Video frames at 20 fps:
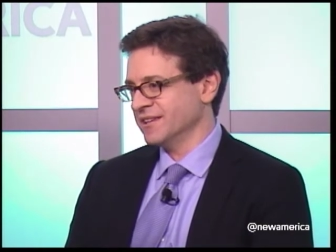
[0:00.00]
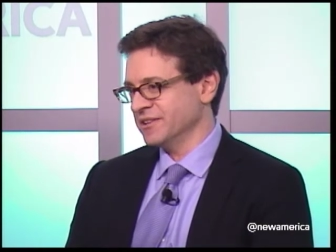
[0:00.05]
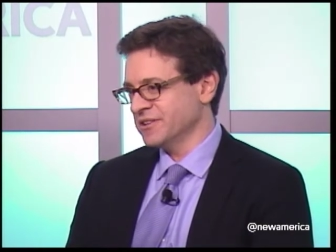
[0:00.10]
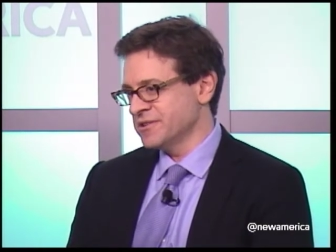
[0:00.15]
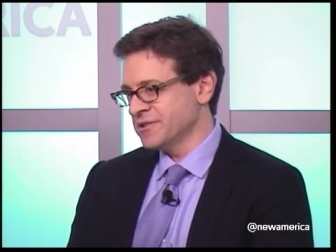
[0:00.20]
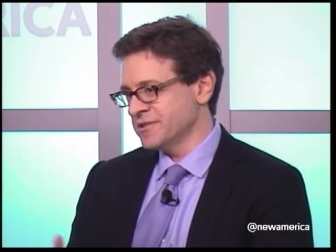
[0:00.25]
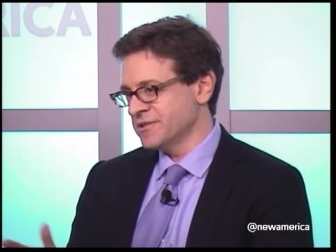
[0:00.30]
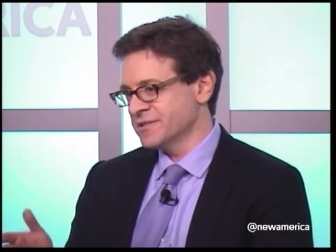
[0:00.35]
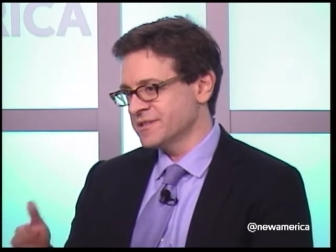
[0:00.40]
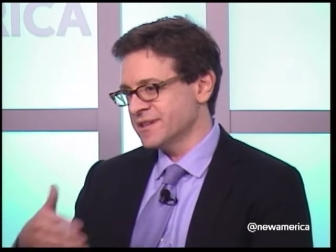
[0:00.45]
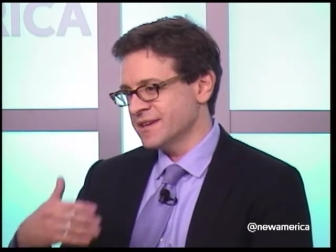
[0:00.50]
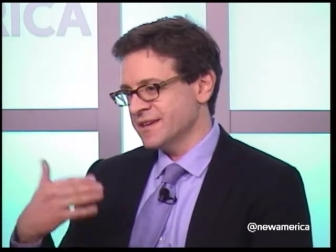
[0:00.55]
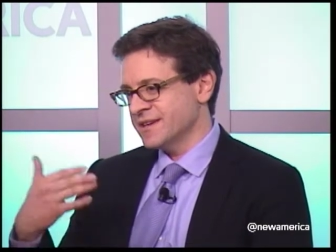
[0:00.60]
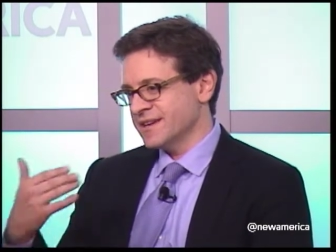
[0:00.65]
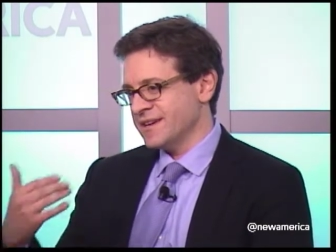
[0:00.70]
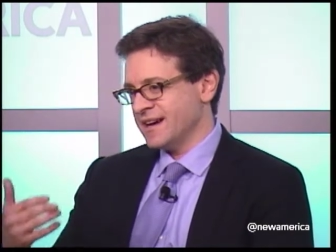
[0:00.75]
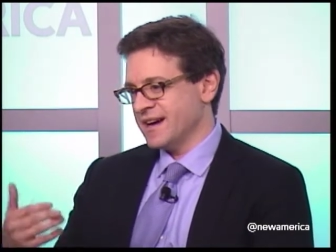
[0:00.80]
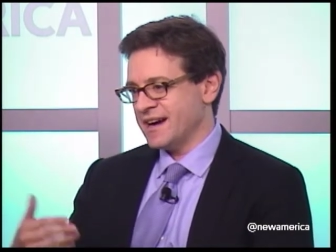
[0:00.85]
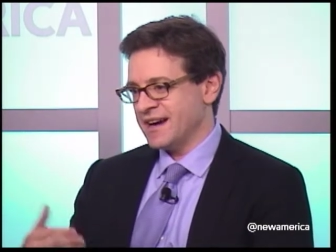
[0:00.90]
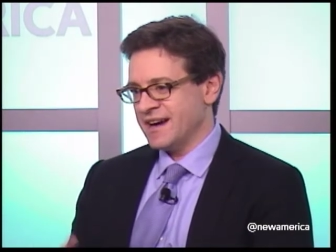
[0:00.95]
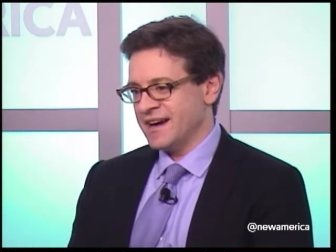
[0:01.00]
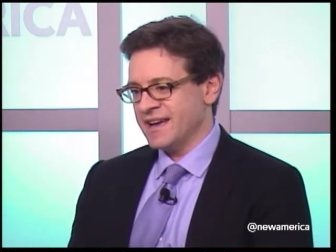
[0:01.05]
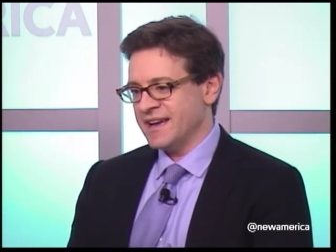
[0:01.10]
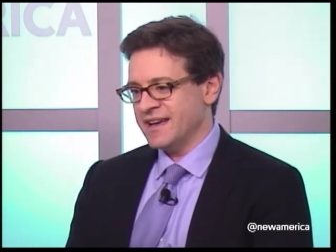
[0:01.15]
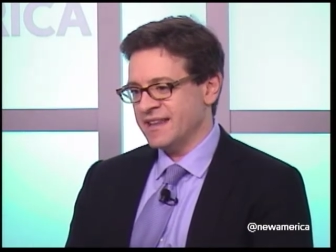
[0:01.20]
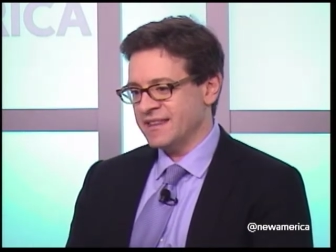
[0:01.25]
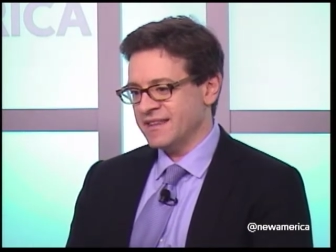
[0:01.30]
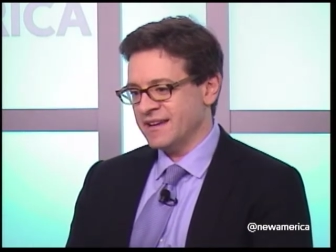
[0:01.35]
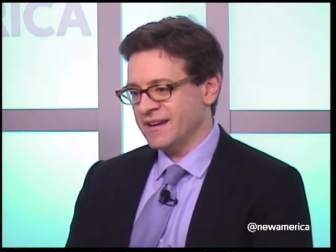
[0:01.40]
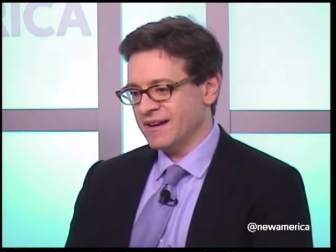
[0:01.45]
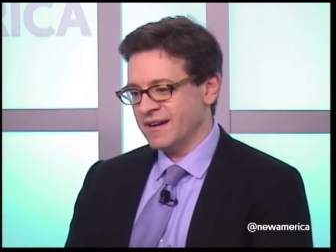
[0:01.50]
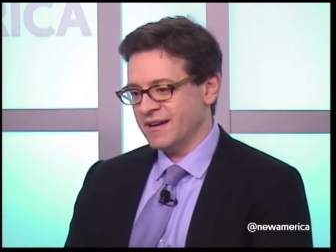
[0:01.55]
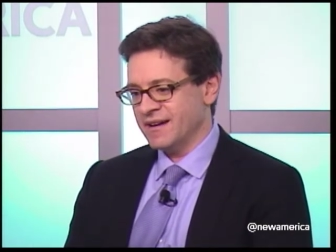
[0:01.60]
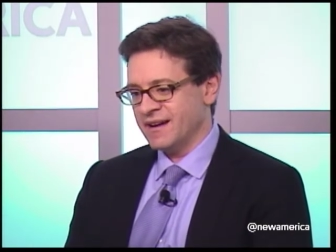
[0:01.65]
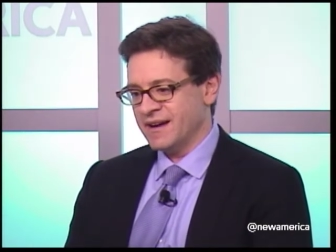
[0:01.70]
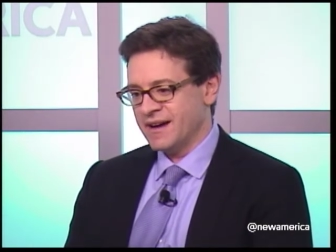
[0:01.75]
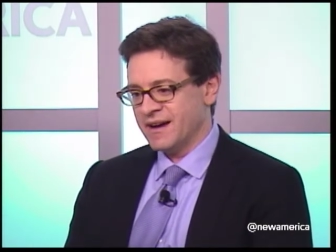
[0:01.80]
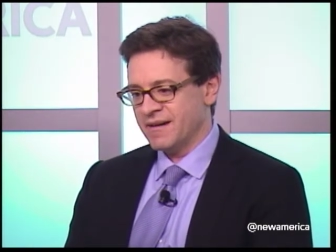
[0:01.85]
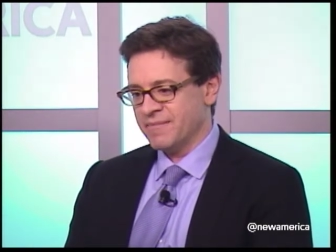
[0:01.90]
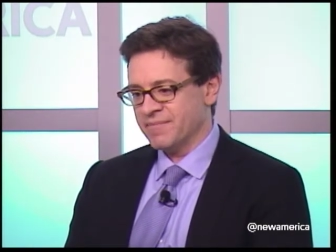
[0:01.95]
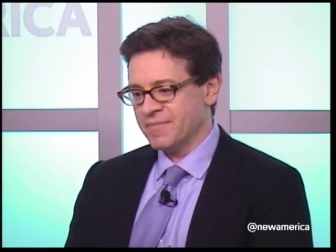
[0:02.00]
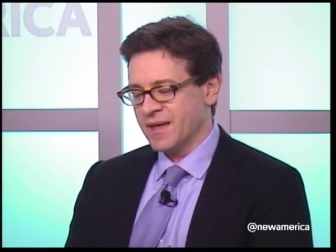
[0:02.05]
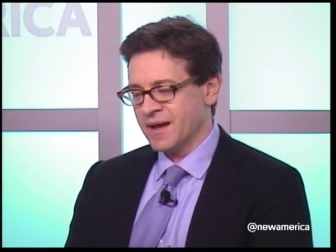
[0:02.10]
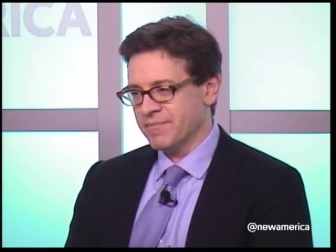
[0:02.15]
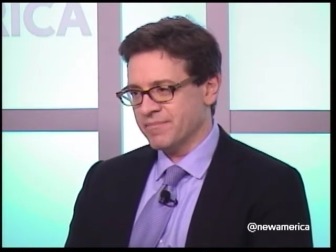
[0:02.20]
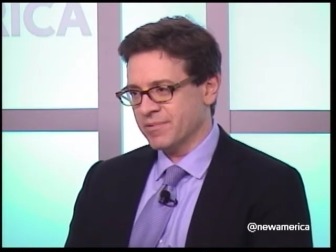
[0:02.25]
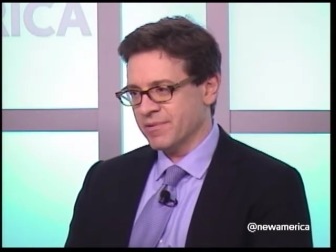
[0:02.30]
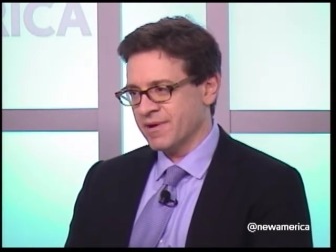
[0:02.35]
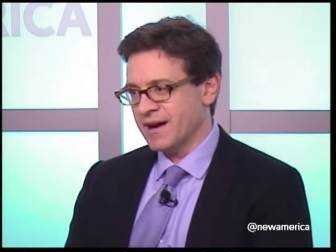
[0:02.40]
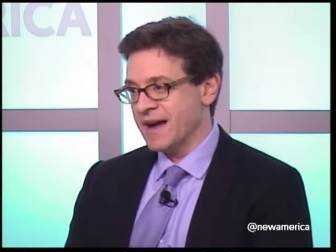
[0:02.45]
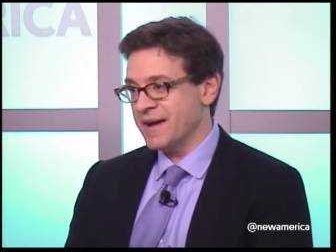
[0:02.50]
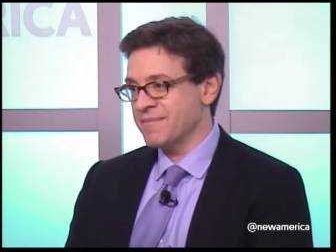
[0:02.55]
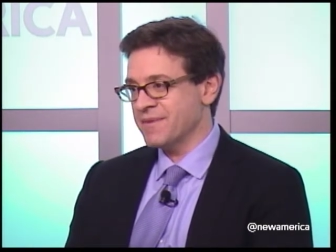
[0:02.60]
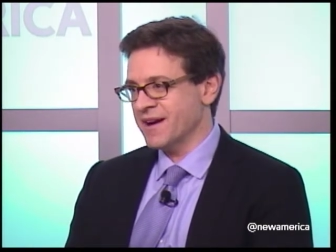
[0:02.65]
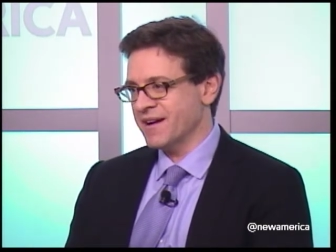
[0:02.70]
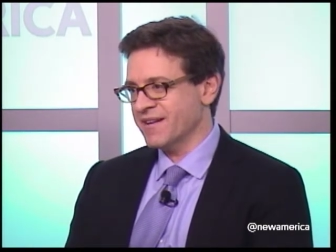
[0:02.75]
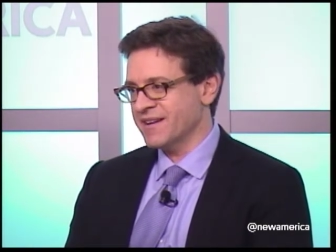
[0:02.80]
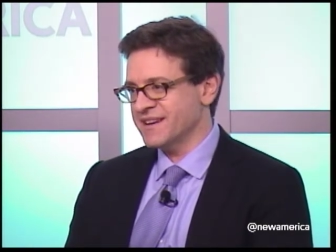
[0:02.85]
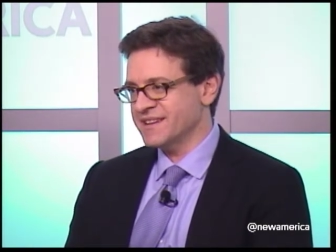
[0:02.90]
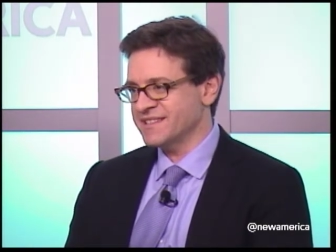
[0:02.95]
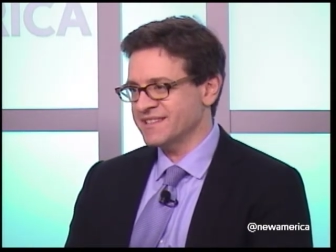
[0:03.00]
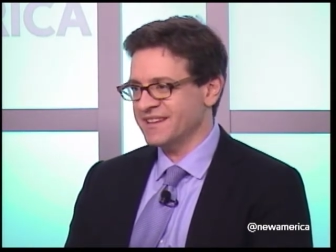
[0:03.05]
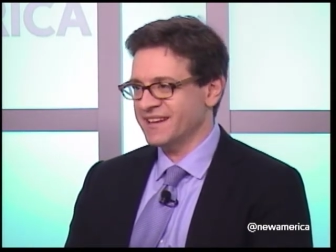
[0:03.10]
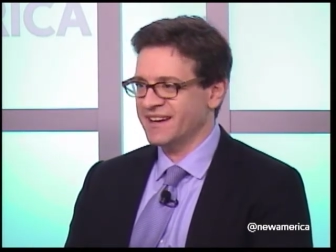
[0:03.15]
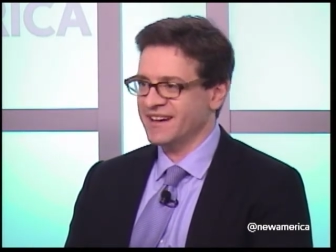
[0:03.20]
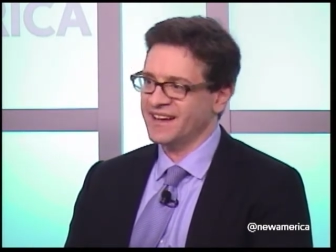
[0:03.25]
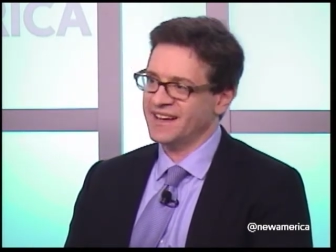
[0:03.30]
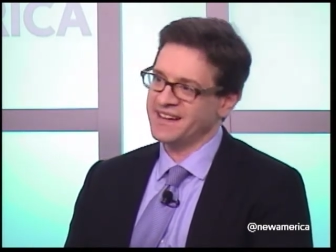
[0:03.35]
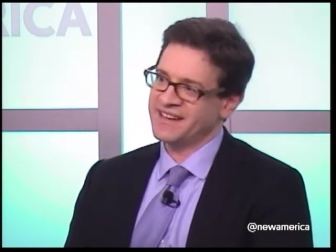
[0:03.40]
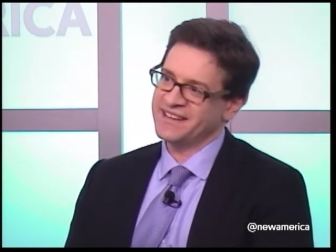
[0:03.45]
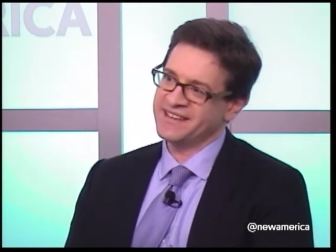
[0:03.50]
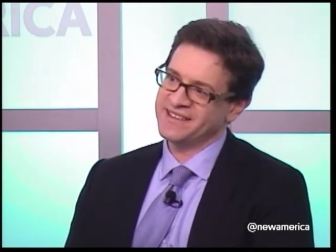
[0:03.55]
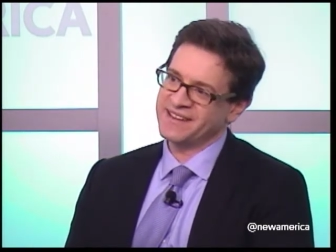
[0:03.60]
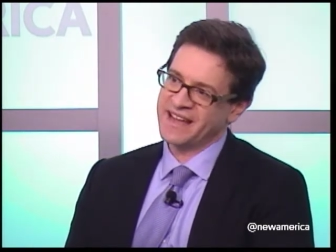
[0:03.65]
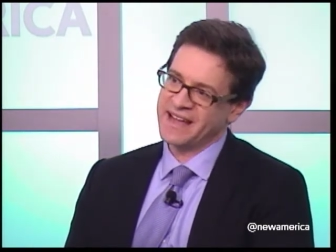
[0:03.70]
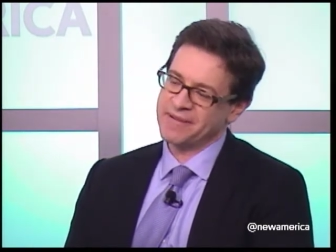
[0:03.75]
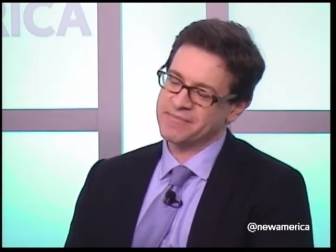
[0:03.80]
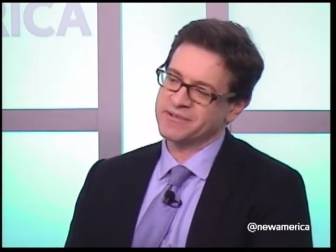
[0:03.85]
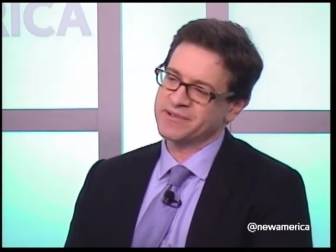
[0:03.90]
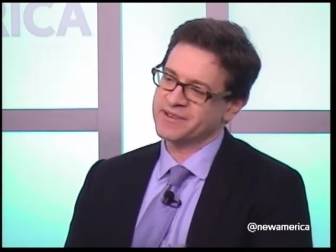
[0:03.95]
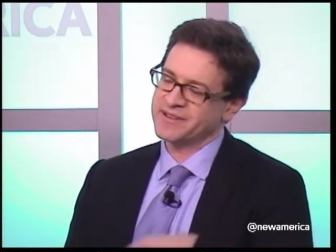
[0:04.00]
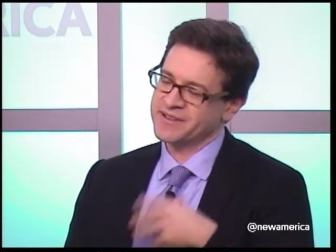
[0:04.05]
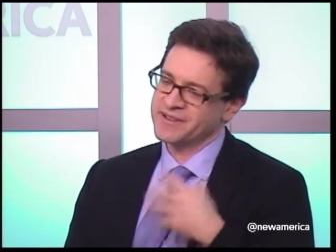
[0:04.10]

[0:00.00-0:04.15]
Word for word: lose in the primaries in New Hampshire.